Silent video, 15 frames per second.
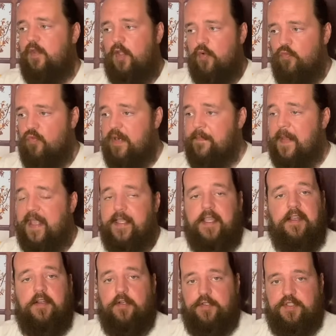
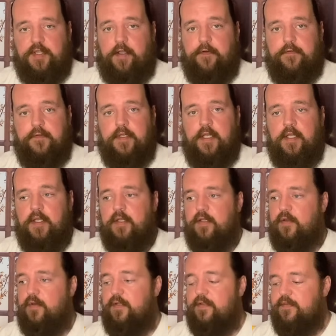remaking yourself.
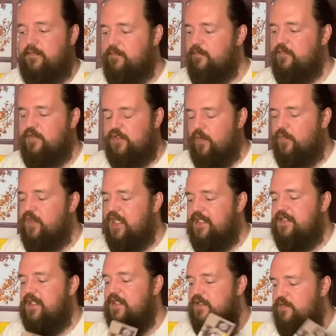And so
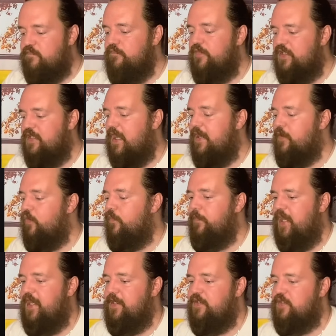this is
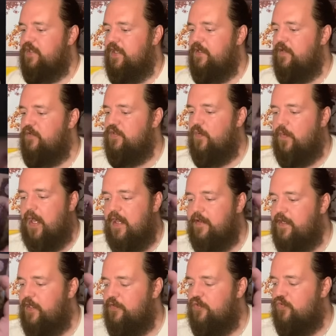cycle-based, and there's a lot of
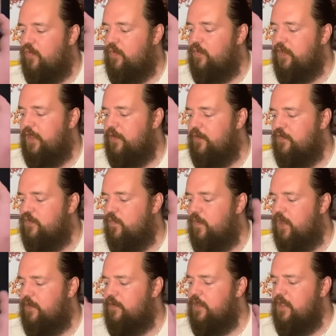control here as
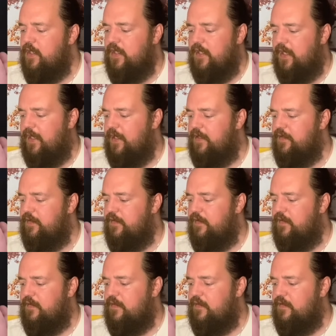well. And
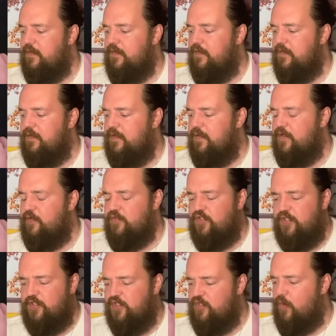there's just so